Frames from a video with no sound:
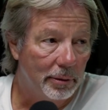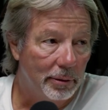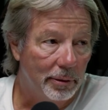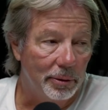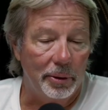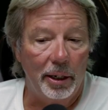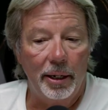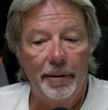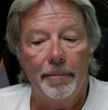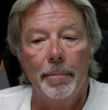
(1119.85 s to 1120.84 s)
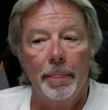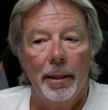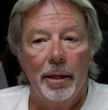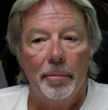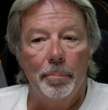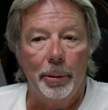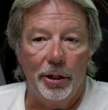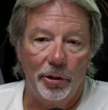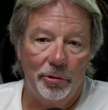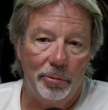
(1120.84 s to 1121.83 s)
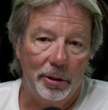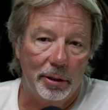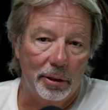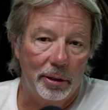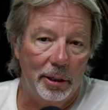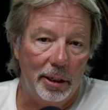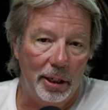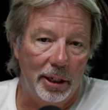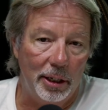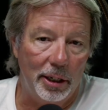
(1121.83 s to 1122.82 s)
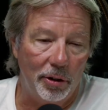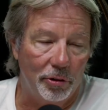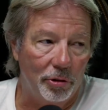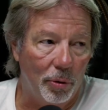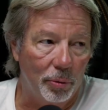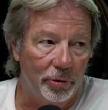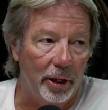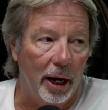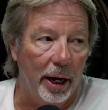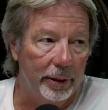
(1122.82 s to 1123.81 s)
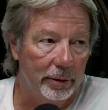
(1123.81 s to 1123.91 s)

Okay, but it also holds dye.